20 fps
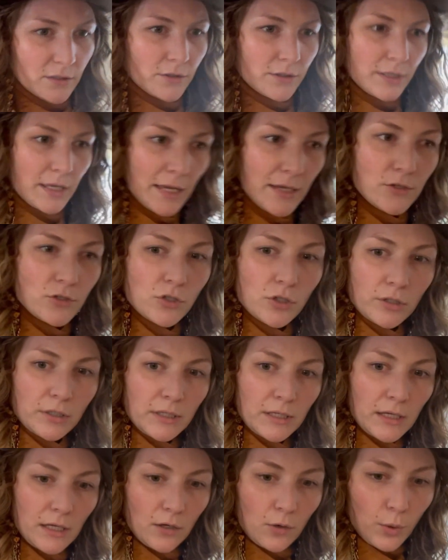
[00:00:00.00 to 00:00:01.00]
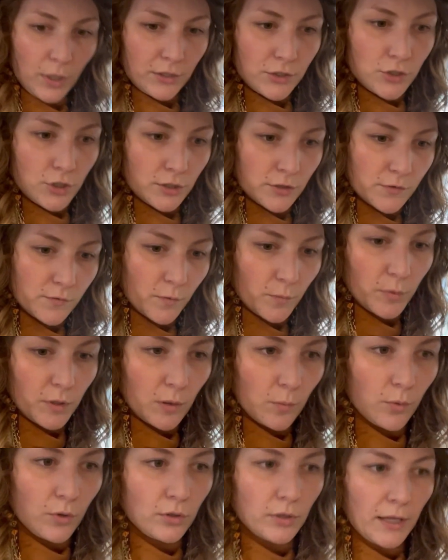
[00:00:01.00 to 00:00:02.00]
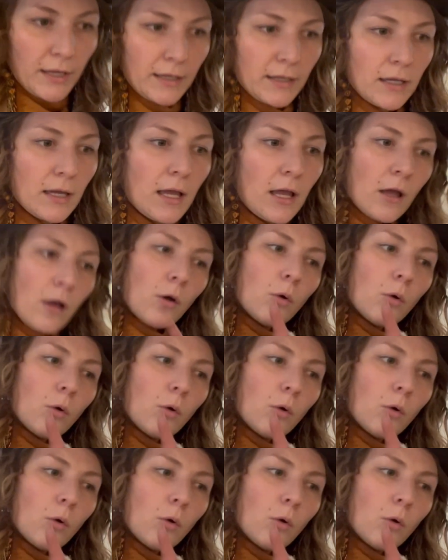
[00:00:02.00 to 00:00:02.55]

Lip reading: occasionally get questions from people like,